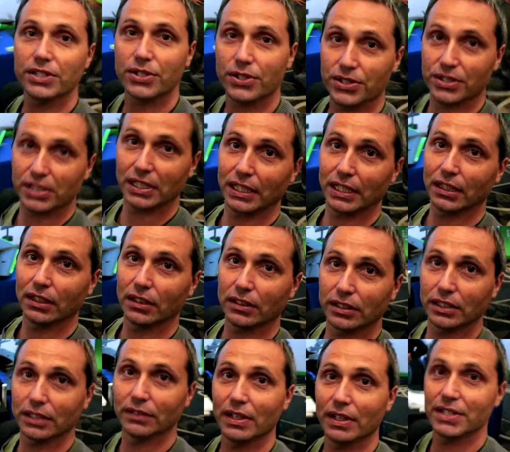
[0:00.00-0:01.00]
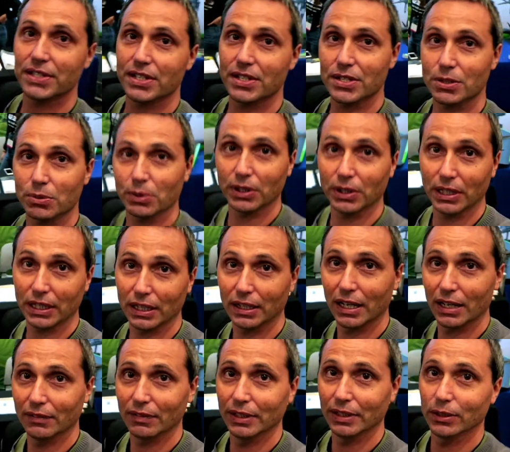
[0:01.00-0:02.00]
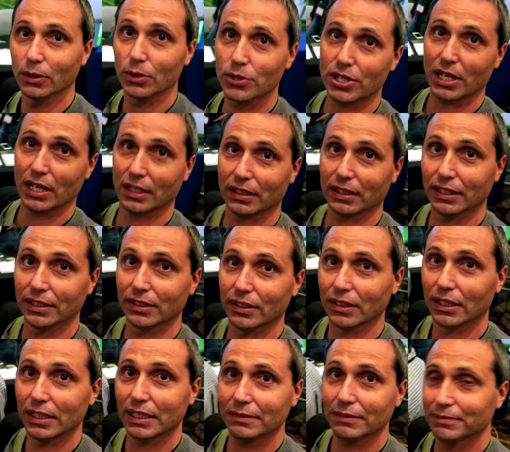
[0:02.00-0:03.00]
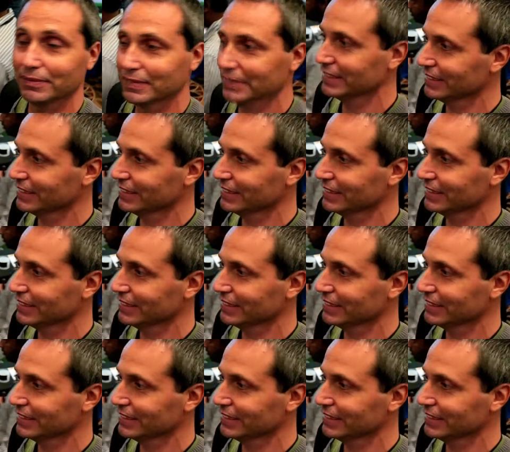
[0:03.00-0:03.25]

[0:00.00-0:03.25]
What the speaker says: interesting Alta devices. We're gonna have a little chat later, huh?